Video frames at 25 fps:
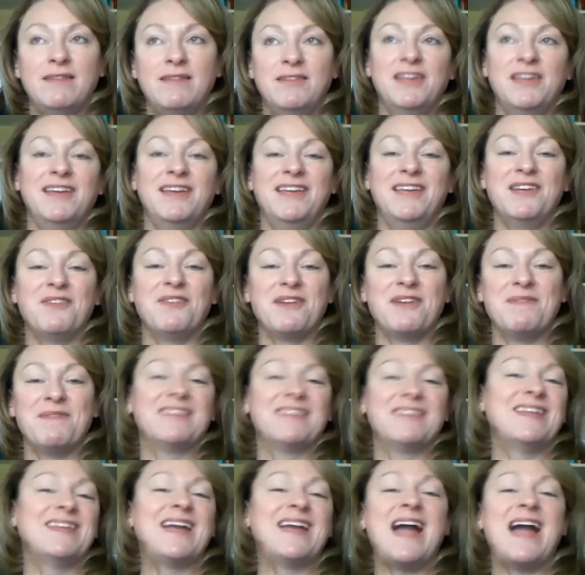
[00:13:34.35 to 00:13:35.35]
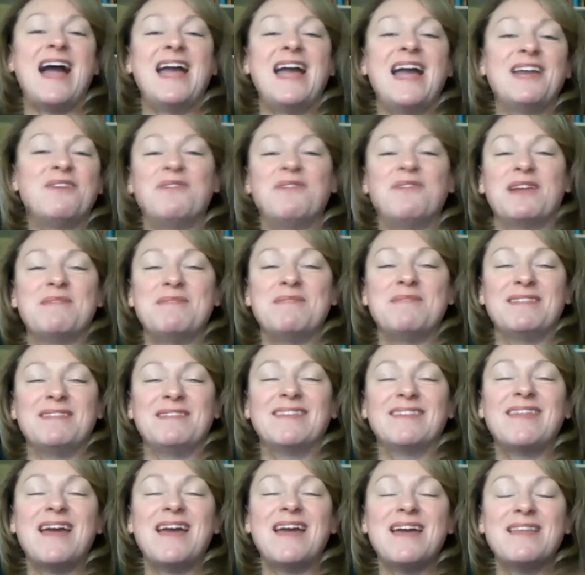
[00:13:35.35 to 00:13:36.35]
You know what I mean? Like, I don't want to be like
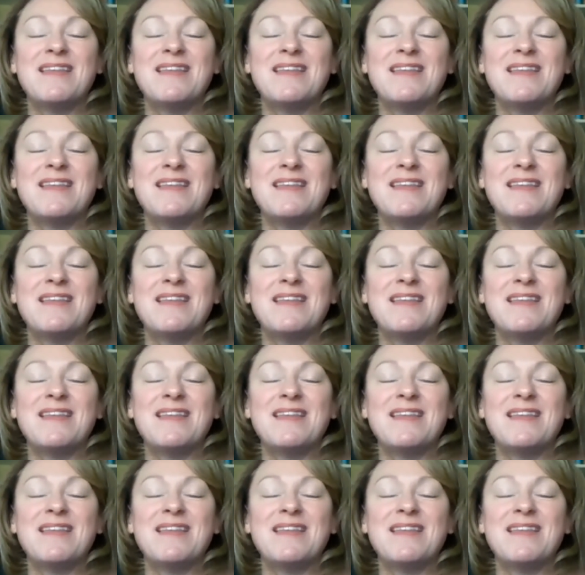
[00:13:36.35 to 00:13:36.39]
that.